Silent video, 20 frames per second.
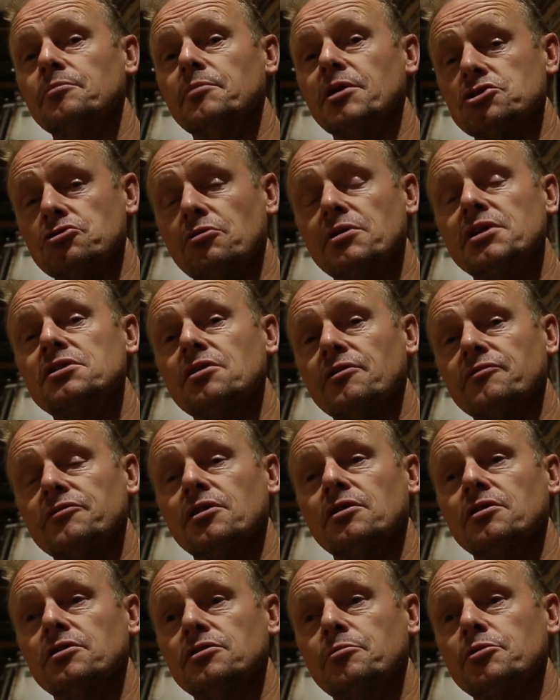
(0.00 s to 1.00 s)
majority of
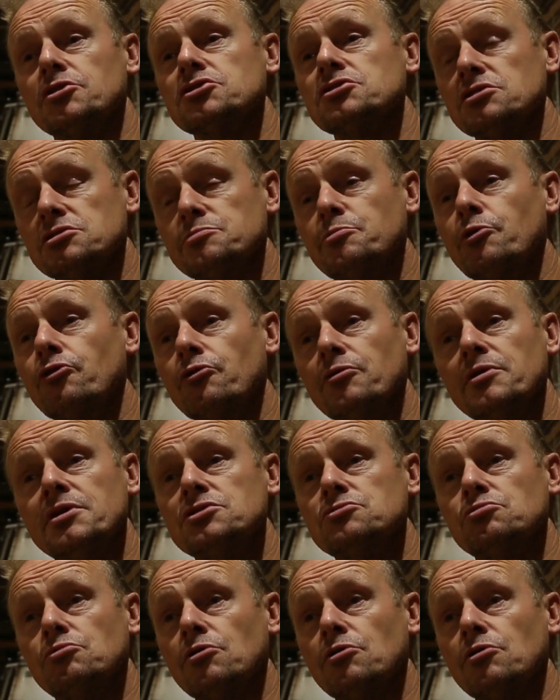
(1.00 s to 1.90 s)
the Brussels breweries.